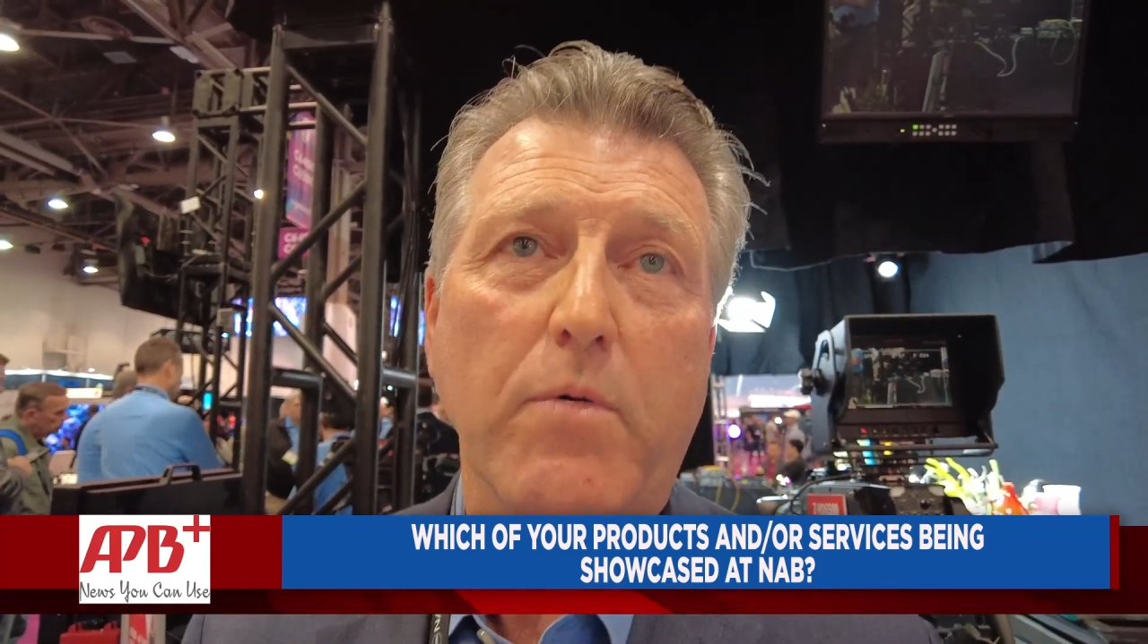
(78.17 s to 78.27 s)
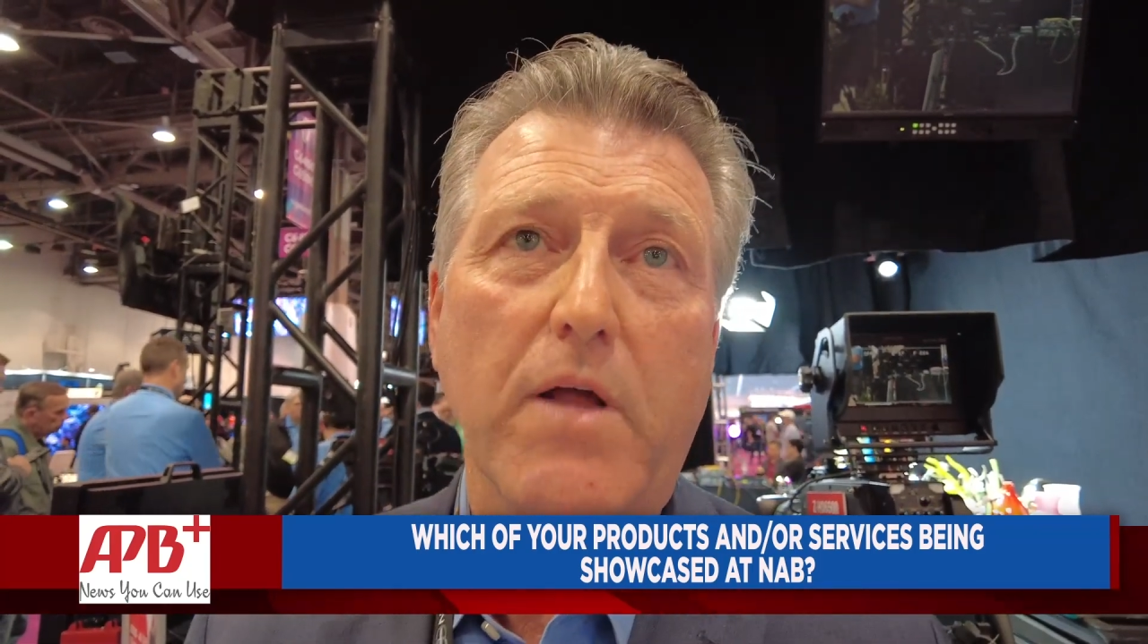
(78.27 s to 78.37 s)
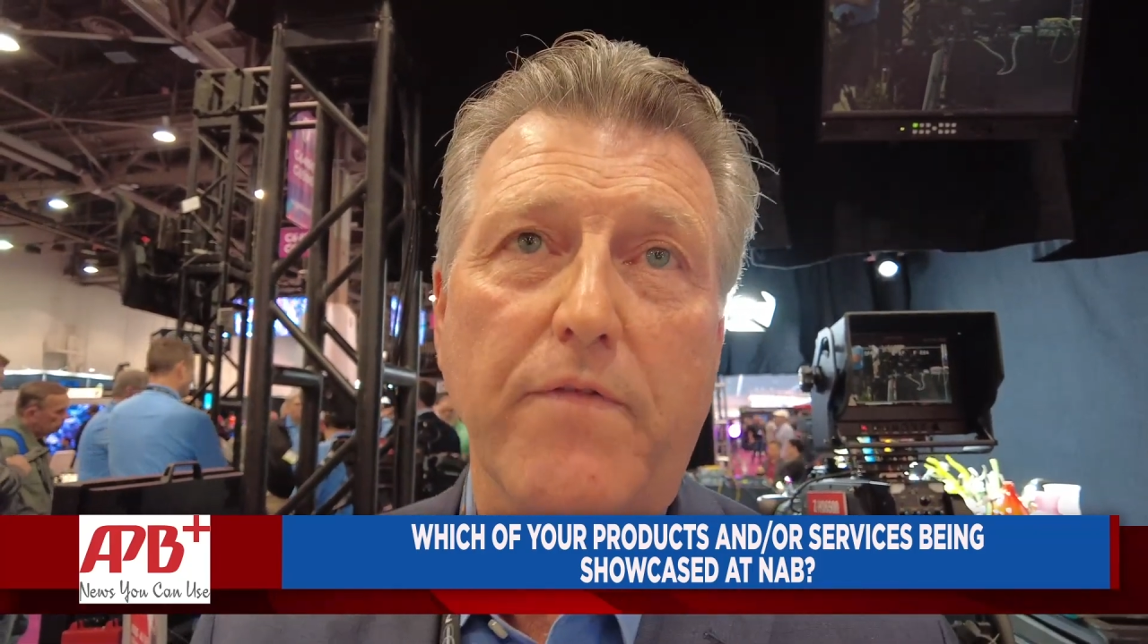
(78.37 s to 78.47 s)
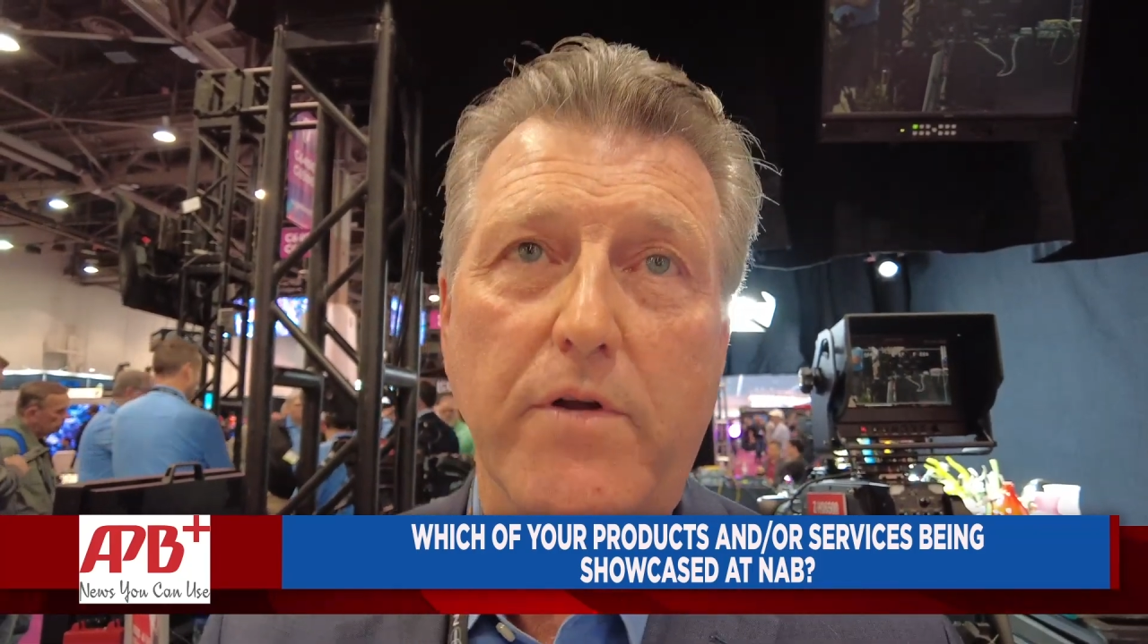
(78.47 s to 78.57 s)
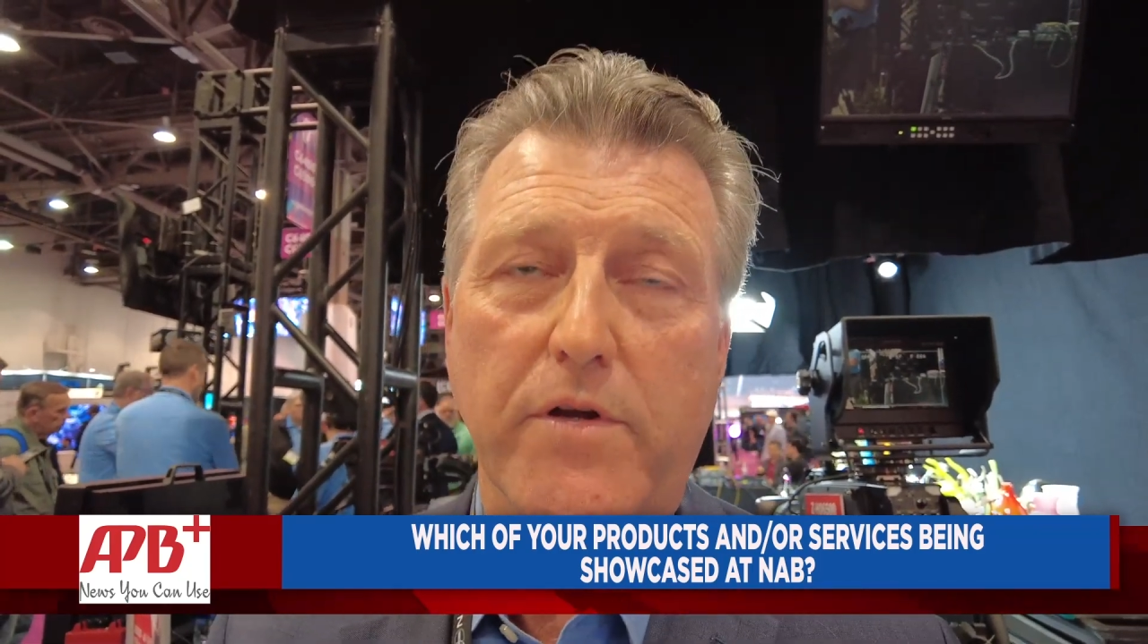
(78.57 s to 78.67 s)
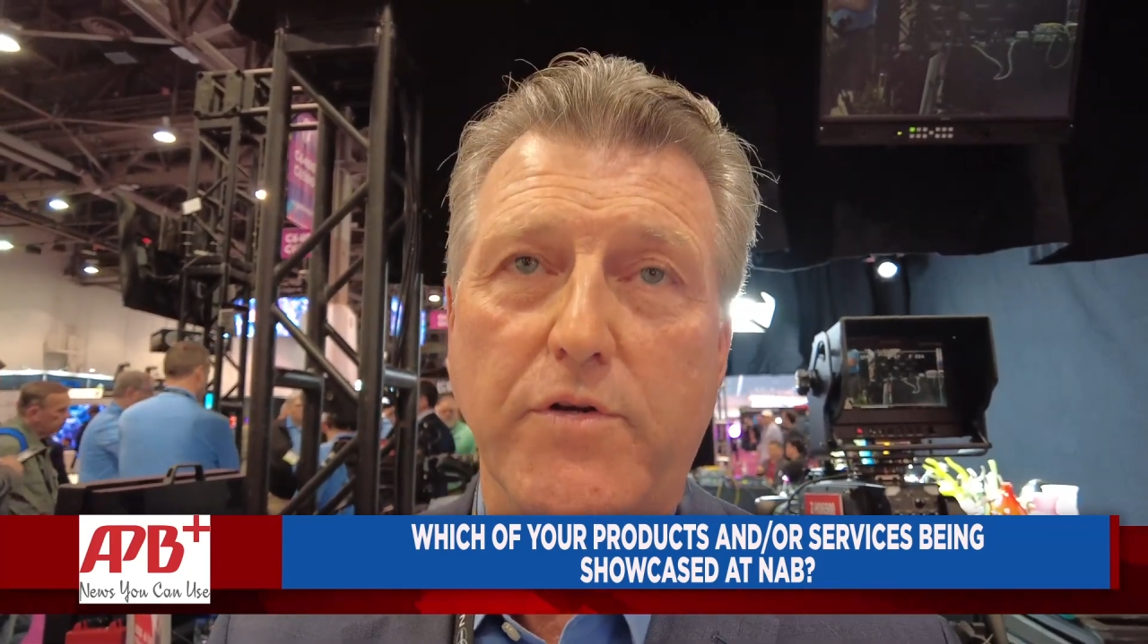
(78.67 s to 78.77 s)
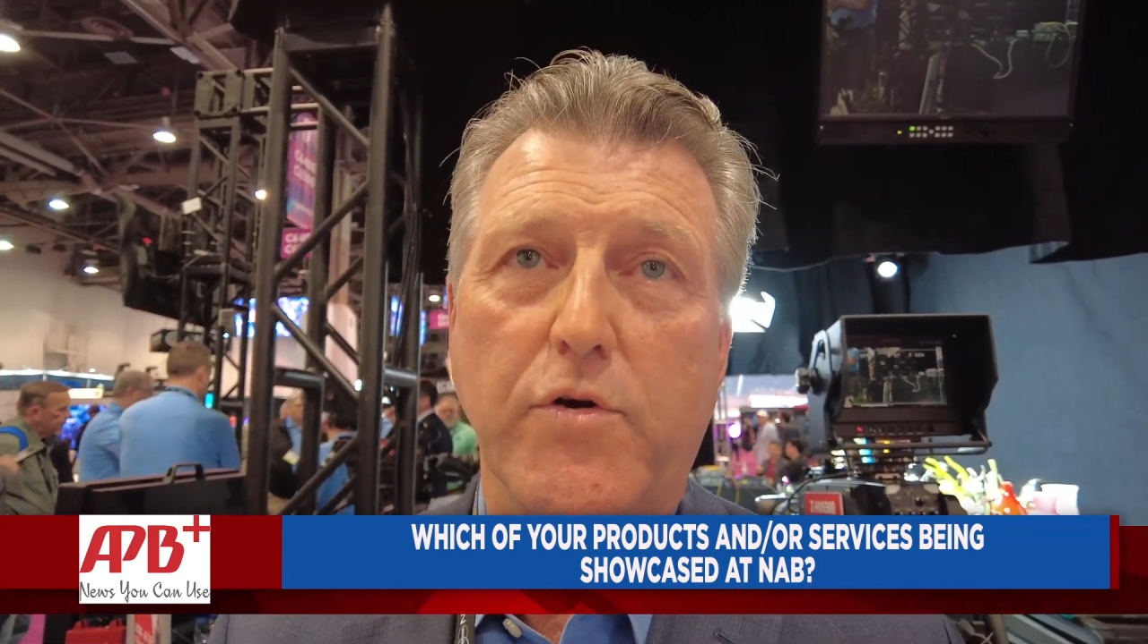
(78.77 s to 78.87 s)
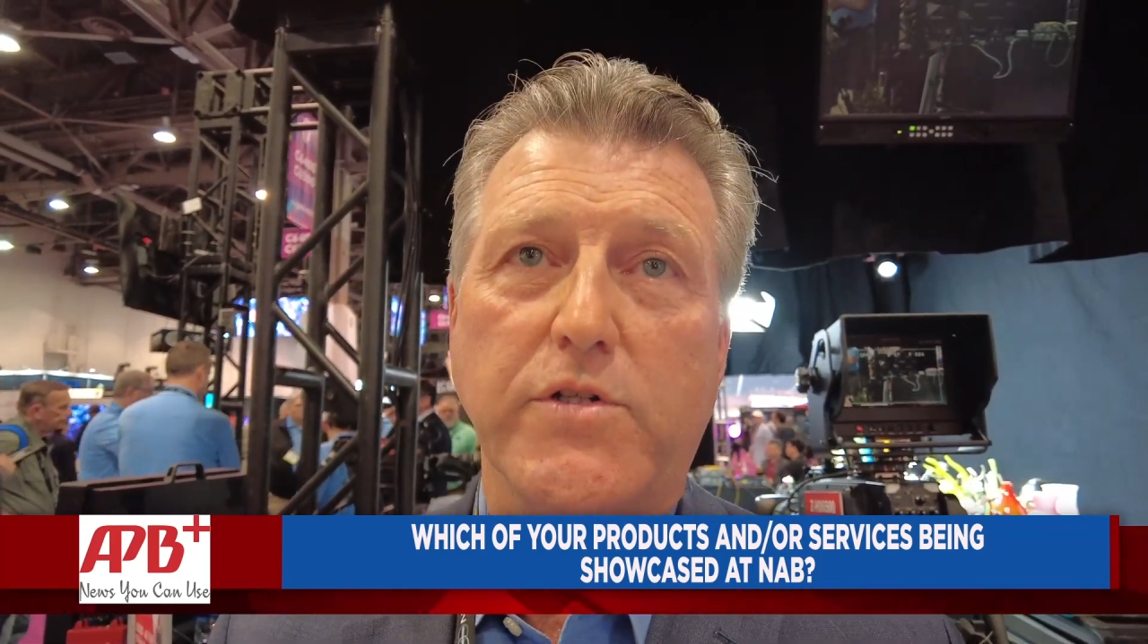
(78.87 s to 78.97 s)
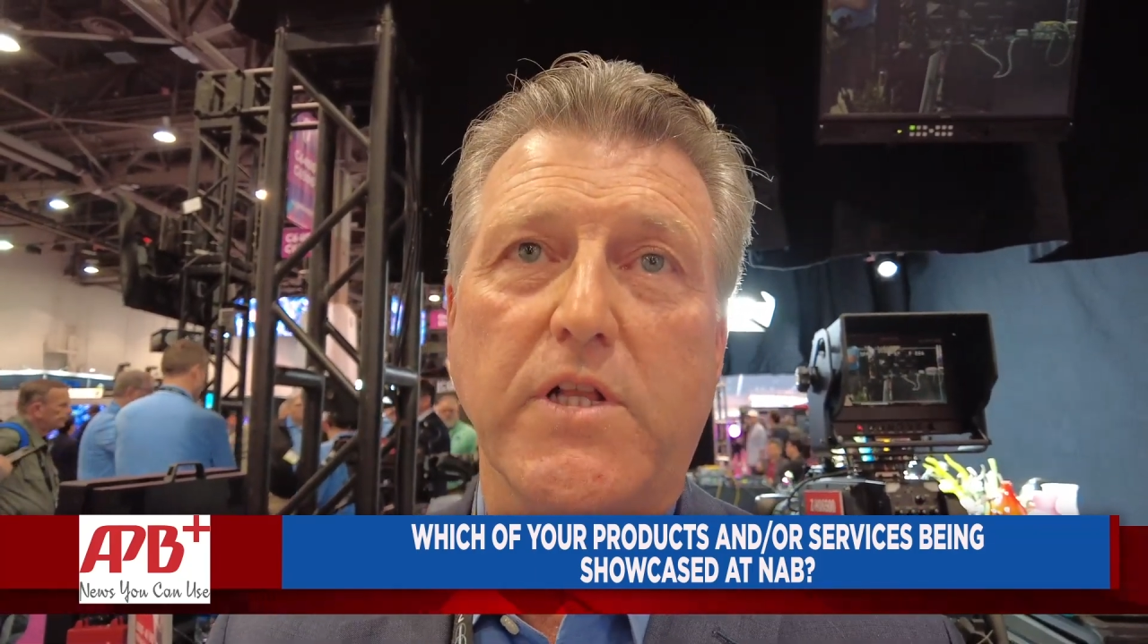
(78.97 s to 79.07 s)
whatever is your